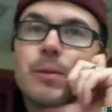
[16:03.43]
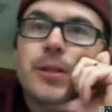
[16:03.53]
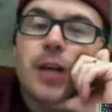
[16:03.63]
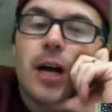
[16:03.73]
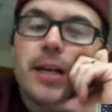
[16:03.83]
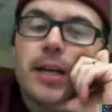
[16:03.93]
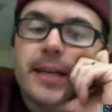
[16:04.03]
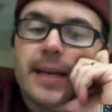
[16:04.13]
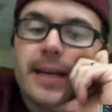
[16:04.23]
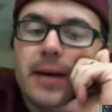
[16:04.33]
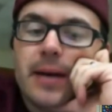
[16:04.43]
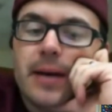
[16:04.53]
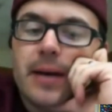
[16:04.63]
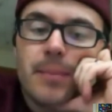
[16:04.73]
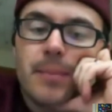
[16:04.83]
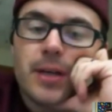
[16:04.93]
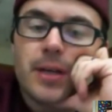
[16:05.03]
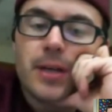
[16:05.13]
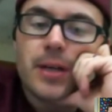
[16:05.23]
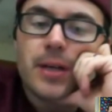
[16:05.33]
talking about that
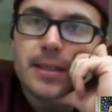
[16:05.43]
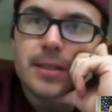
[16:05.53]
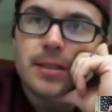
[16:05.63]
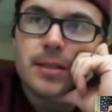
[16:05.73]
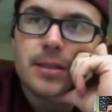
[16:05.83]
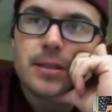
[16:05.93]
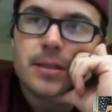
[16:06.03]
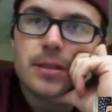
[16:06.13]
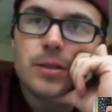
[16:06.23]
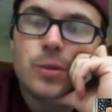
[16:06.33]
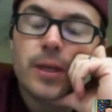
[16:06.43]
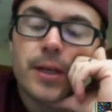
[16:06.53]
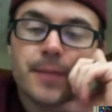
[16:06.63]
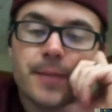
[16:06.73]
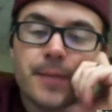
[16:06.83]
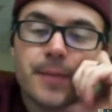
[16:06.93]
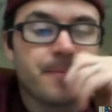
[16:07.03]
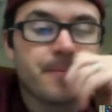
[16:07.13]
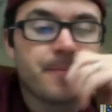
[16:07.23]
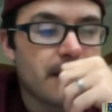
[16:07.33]
book on Twitter,
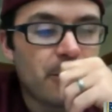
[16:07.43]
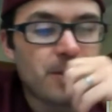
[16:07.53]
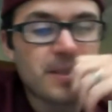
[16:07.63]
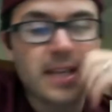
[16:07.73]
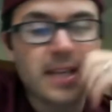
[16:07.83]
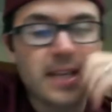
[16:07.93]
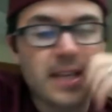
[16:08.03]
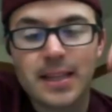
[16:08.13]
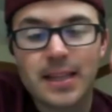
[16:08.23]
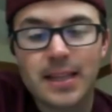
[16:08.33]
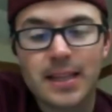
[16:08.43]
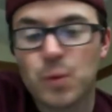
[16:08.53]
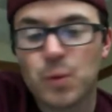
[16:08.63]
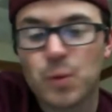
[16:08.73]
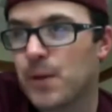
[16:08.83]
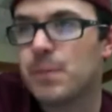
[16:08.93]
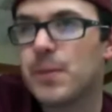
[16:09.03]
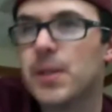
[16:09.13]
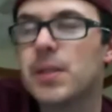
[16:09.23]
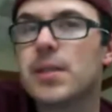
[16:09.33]
and we were saying that this is one of those
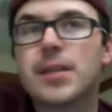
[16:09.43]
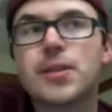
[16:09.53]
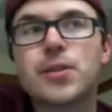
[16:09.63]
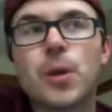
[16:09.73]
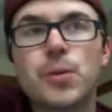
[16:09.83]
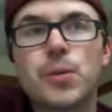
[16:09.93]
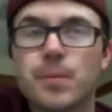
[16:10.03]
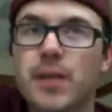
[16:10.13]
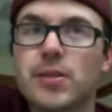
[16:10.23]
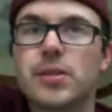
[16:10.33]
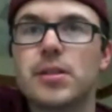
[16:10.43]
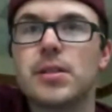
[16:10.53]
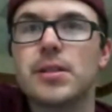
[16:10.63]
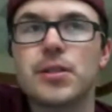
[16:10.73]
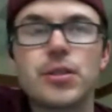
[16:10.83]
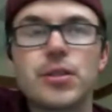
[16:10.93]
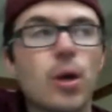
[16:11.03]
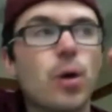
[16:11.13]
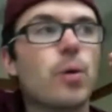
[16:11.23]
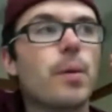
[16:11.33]
books that is so special and
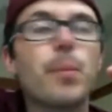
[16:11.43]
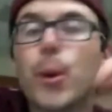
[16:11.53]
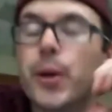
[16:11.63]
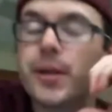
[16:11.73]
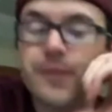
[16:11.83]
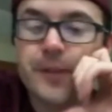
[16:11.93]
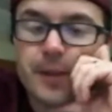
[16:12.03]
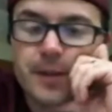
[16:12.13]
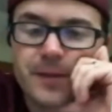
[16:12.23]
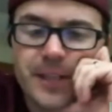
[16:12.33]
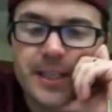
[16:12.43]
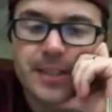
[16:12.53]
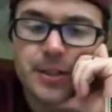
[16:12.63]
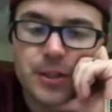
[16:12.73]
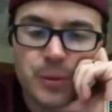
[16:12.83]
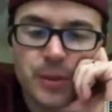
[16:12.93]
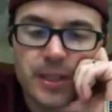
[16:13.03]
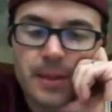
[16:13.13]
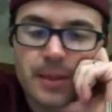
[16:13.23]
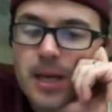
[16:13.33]
so important for kids to
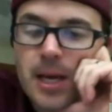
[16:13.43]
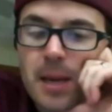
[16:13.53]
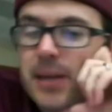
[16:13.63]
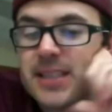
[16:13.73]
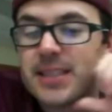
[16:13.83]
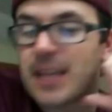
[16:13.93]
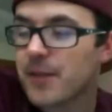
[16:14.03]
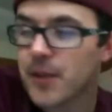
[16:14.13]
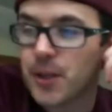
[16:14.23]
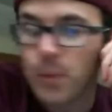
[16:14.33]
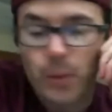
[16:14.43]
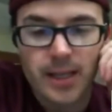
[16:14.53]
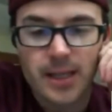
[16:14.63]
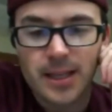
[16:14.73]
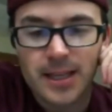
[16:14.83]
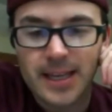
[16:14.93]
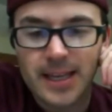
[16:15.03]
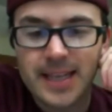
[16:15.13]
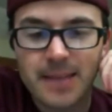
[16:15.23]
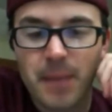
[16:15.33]
read, but it's never going to win
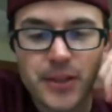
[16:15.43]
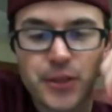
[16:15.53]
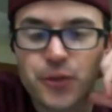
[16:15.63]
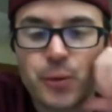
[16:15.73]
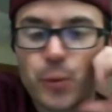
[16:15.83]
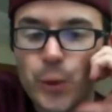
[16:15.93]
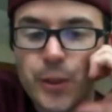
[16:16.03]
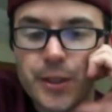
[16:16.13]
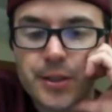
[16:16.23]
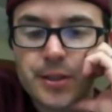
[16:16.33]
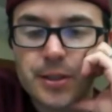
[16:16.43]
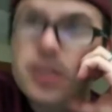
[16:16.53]
any major awards.